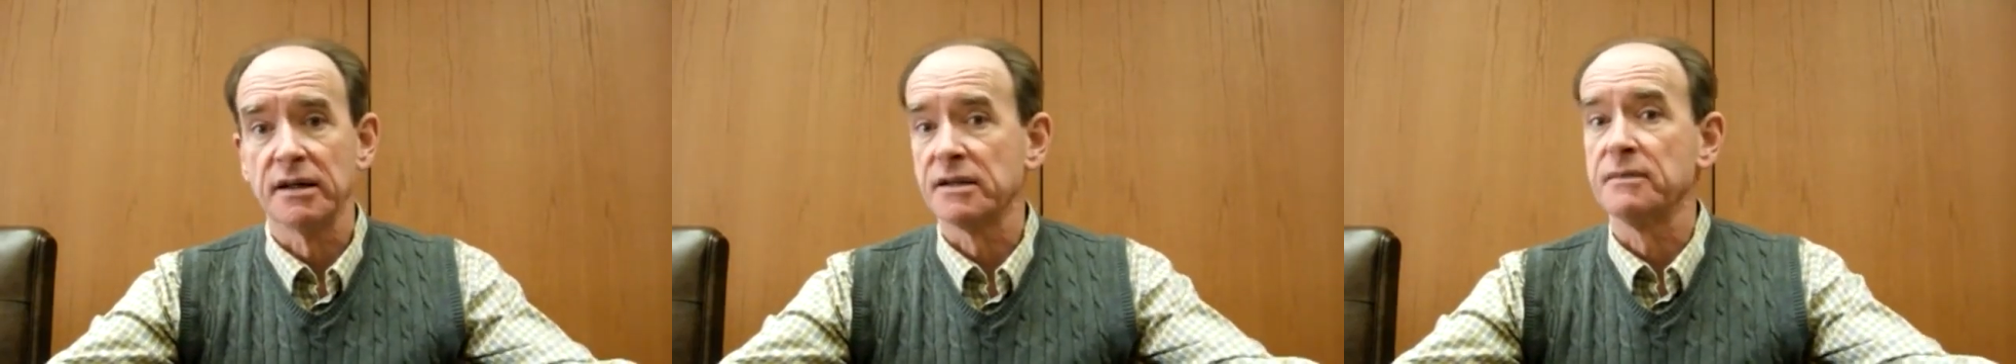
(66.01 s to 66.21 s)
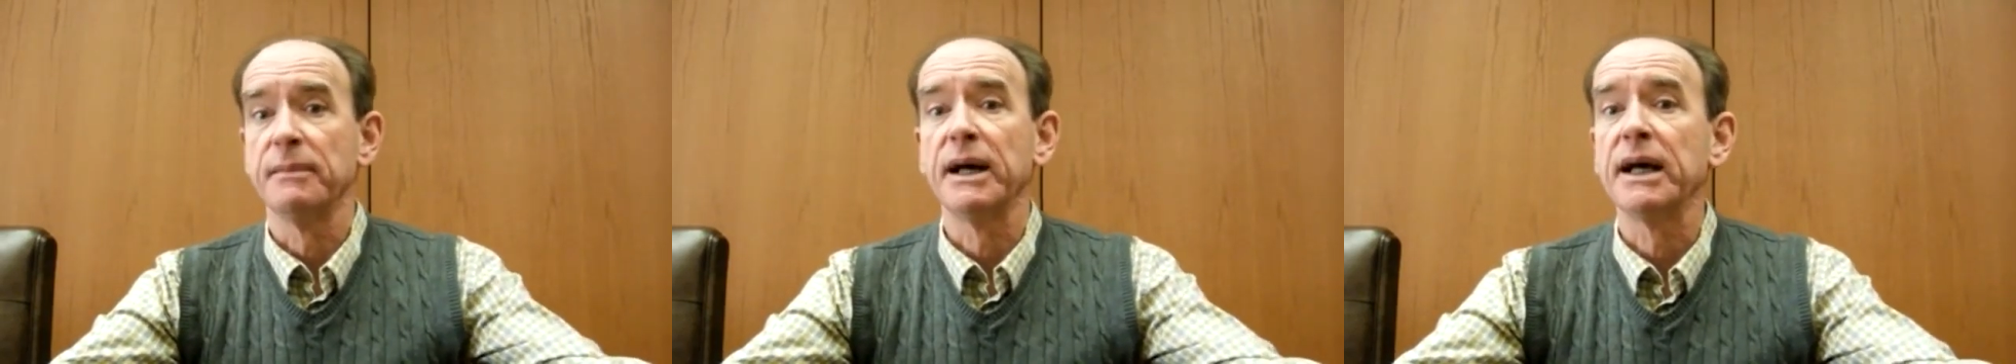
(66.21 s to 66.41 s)

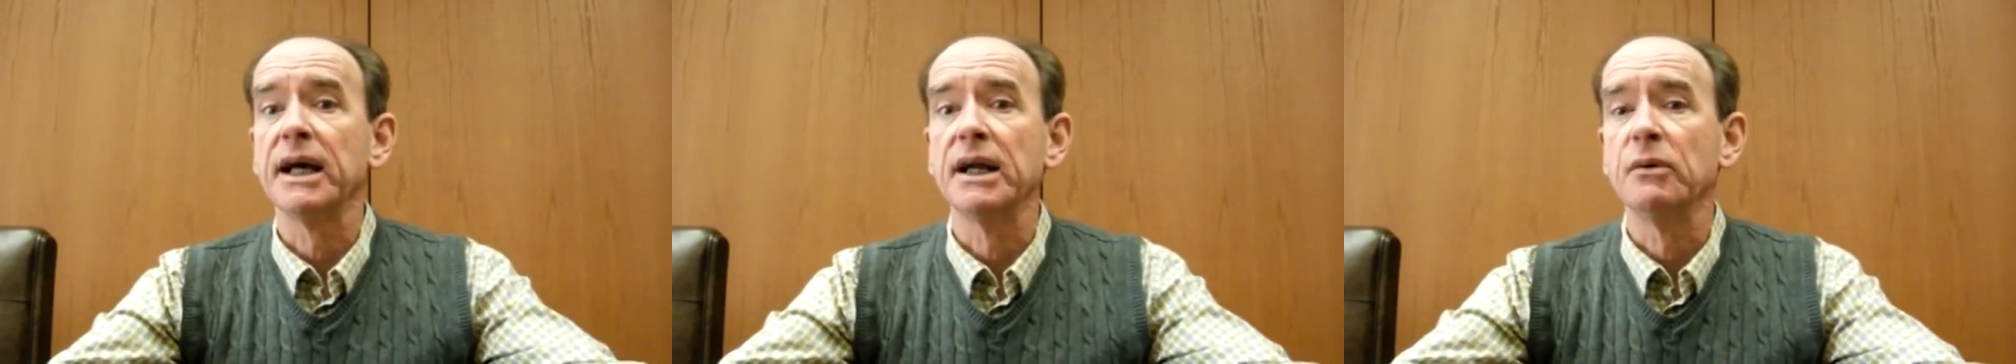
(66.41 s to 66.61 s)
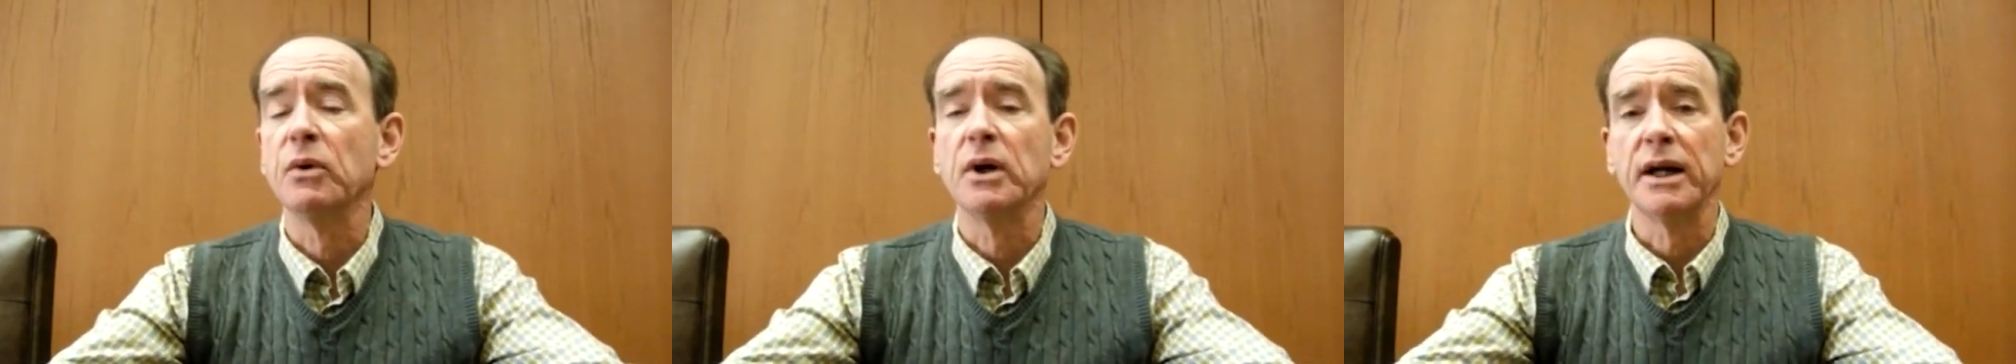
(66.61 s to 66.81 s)
It doesn't
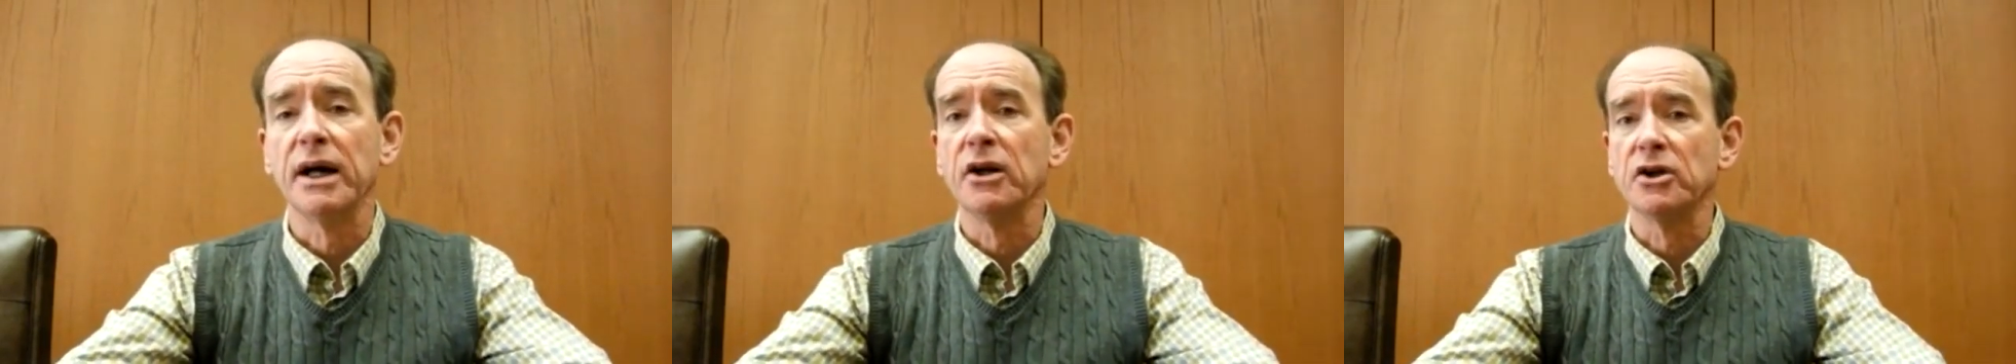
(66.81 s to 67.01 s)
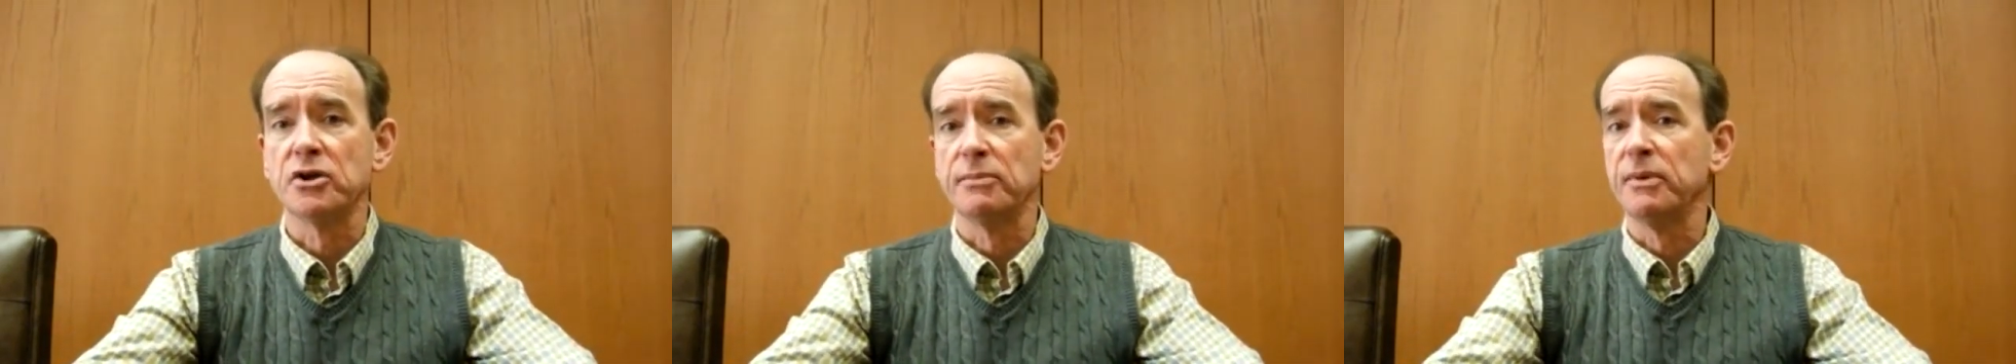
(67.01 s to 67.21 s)
make
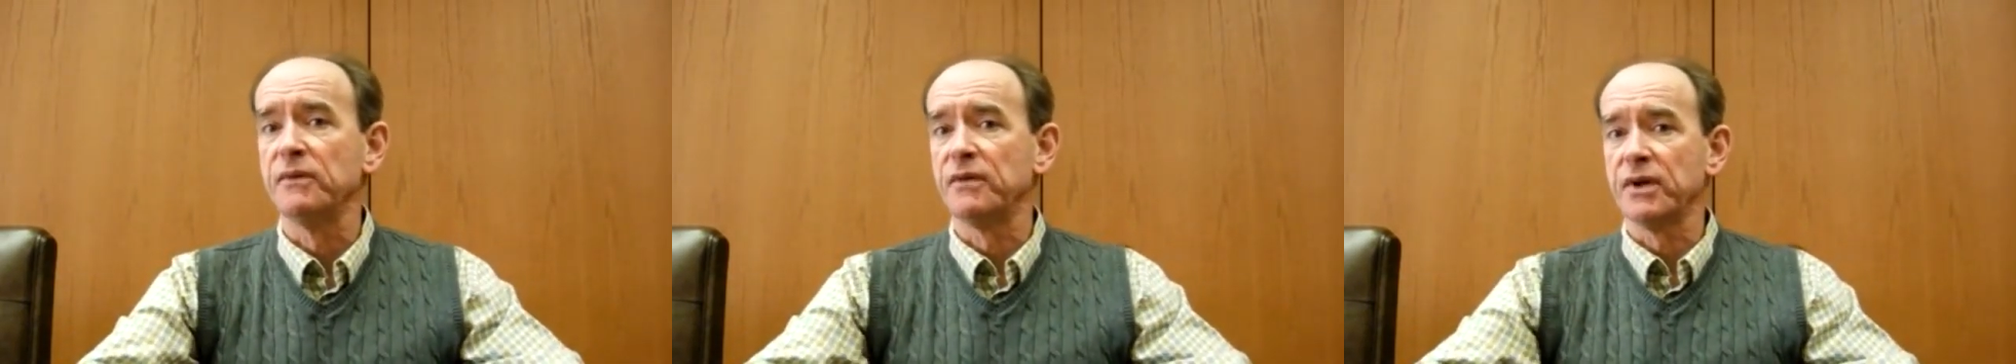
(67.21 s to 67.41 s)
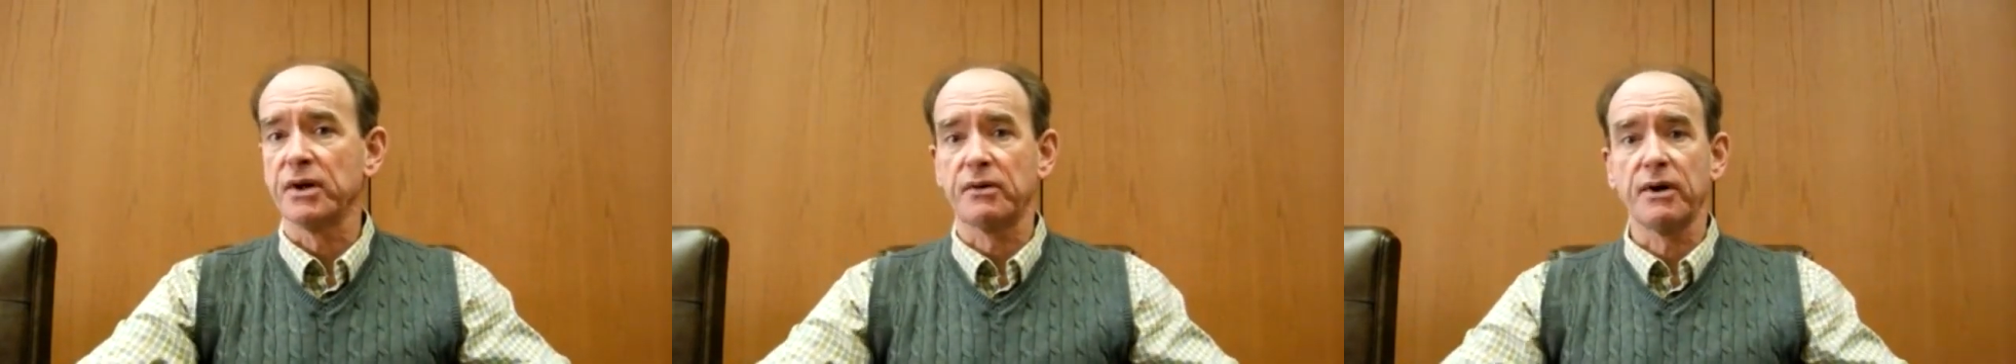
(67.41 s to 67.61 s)
anyone
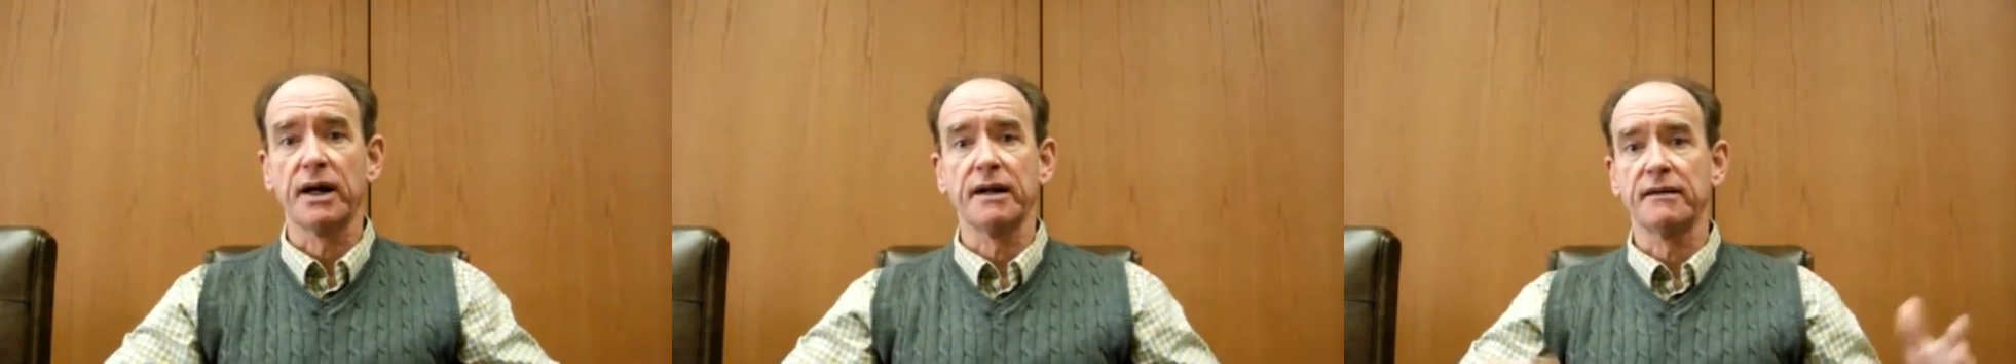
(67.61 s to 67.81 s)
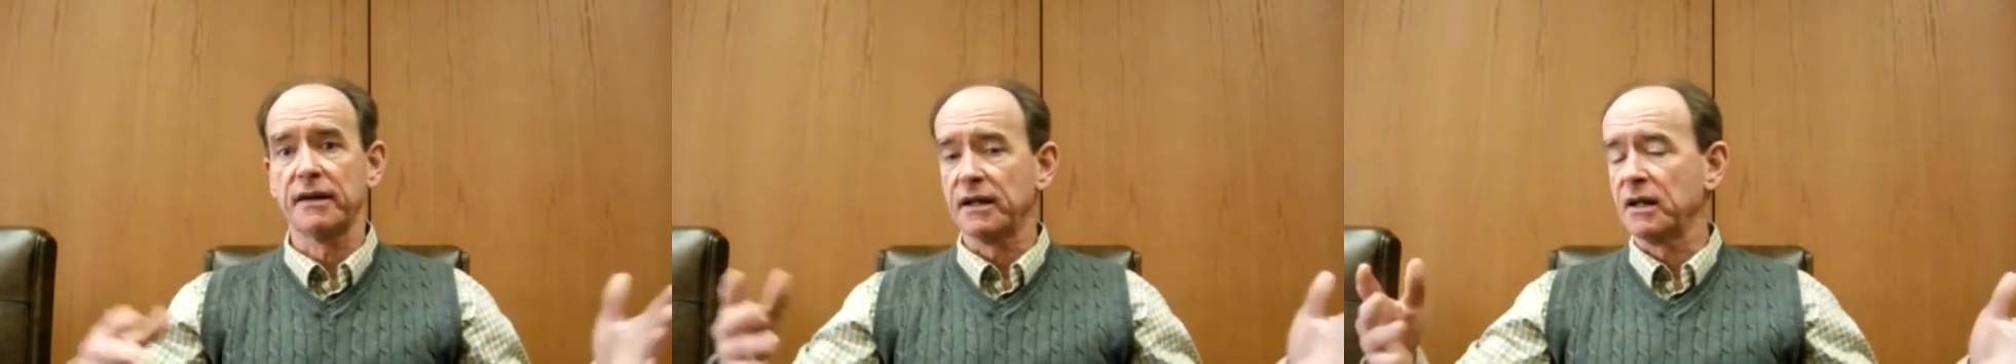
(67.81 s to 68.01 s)
eligible for
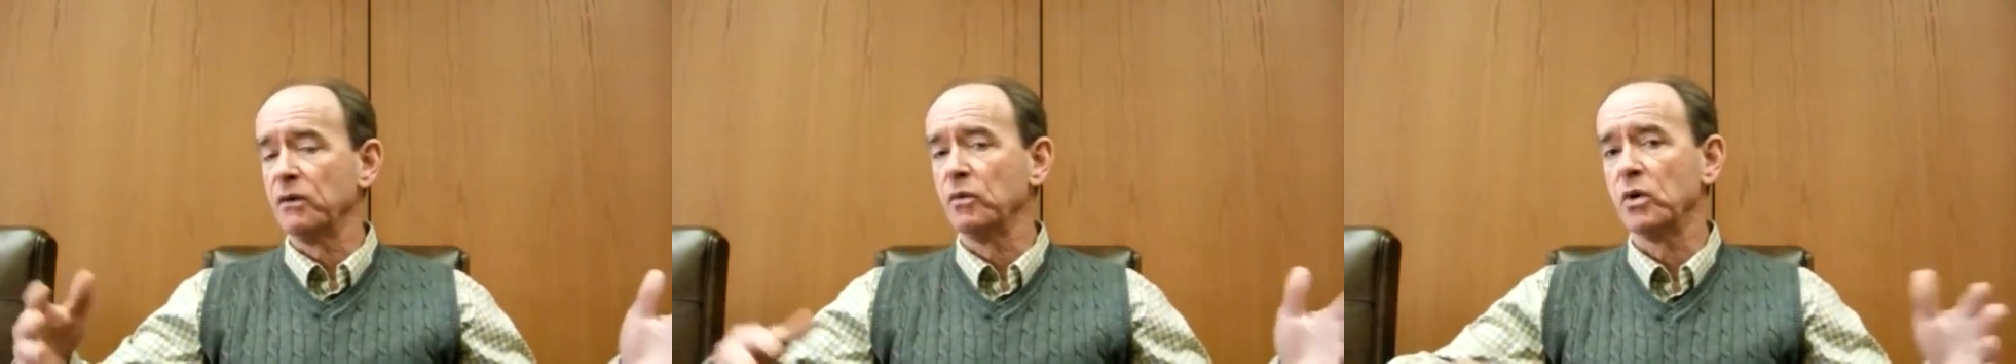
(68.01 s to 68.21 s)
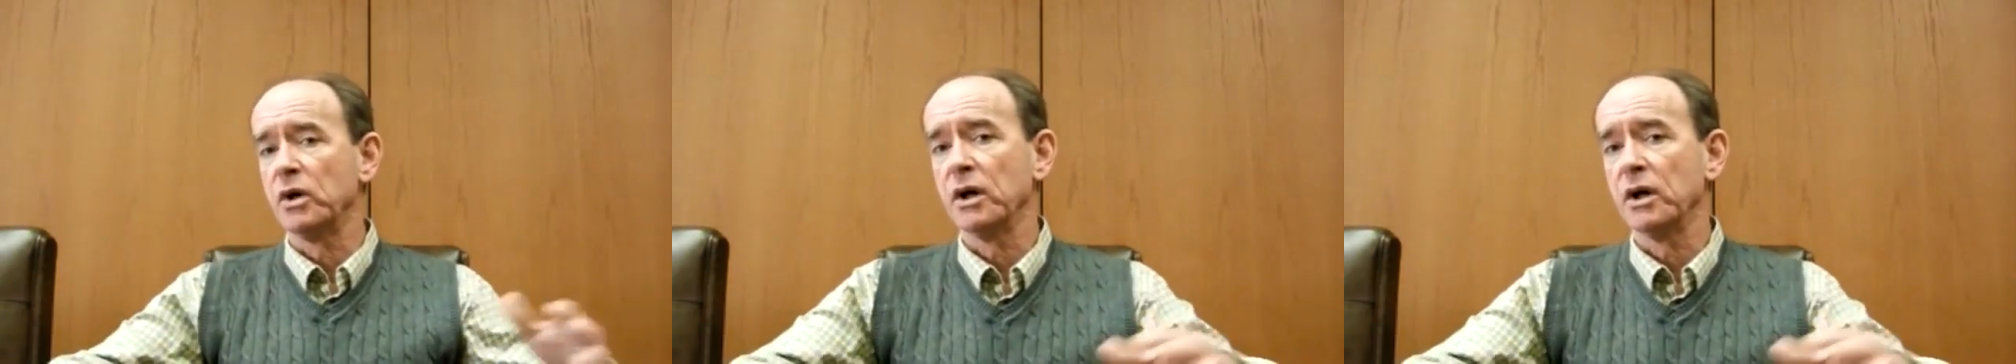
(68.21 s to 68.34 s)
the credit that